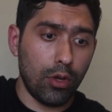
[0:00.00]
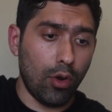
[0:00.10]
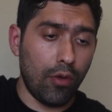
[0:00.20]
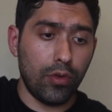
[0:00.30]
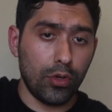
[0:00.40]

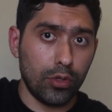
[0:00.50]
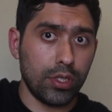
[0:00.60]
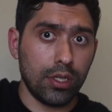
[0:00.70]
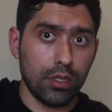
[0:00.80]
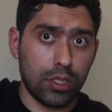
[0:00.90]
know, if you're
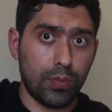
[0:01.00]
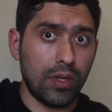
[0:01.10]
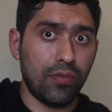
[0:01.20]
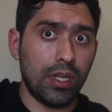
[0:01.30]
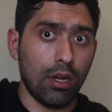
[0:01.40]
using a
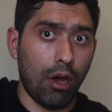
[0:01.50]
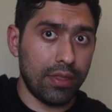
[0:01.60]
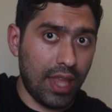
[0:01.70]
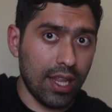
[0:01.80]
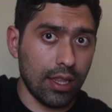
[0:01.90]
speed feat
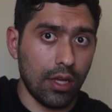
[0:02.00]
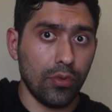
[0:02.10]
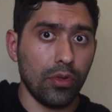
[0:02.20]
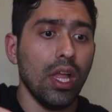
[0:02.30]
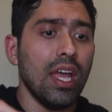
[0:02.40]
on that
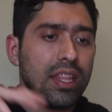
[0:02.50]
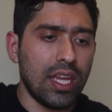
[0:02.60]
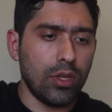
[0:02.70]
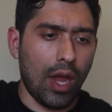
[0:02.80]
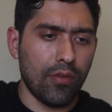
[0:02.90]
level,
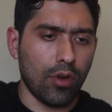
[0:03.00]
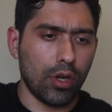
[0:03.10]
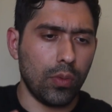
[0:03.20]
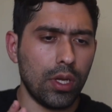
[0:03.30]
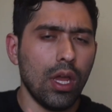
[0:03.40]
then you have an
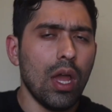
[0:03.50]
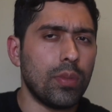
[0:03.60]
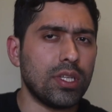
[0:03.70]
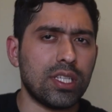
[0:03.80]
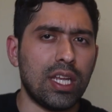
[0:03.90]
argument.
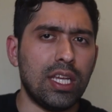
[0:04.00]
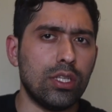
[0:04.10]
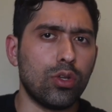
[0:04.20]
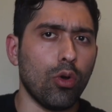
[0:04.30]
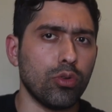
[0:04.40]
But just saying
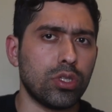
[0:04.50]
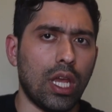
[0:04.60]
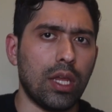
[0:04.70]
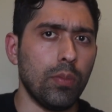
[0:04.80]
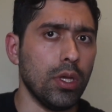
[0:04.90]
he goes
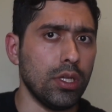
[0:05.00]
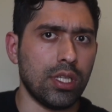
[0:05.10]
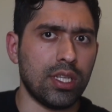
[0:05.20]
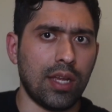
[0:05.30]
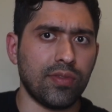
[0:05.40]
like
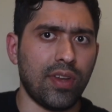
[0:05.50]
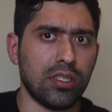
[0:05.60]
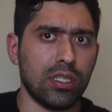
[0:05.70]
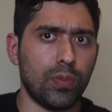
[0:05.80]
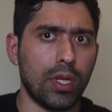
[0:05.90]
millions of times
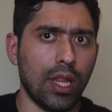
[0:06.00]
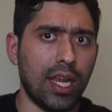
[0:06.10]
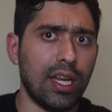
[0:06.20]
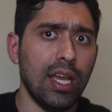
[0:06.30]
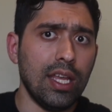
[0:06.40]
faster than speed of
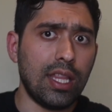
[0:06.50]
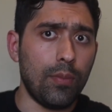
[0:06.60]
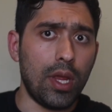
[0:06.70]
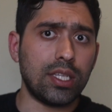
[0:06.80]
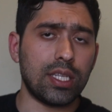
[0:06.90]
light,
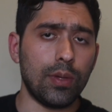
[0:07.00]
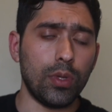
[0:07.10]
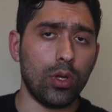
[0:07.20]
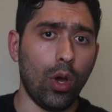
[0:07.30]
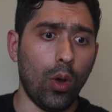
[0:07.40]
that makes him,
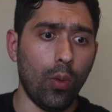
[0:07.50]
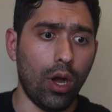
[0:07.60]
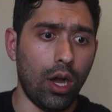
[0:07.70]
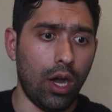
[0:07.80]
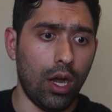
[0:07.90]
you
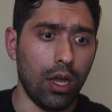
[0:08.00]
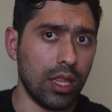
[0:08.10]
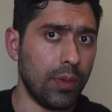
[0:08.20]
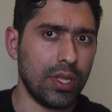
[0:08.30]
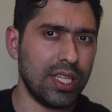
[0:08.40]
know,
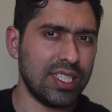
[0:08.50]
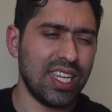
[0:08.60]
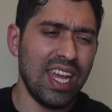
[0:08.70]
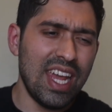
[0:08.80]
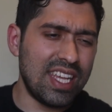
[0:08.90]

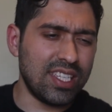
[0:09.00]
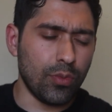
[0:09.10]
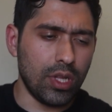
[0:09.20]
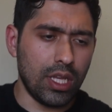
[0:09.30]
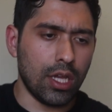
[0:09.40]
limitless,
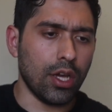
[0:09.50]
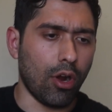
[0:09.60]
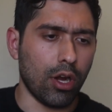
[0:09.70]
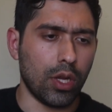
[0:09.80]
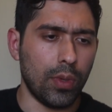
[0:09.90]
isn't really a
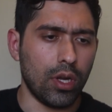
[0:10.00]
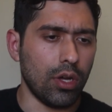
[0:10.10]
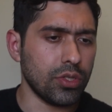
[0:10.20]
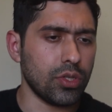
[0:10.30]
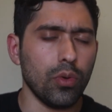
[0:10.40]
good argument.
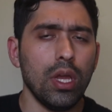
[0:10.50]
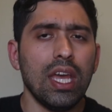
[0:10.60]
Also,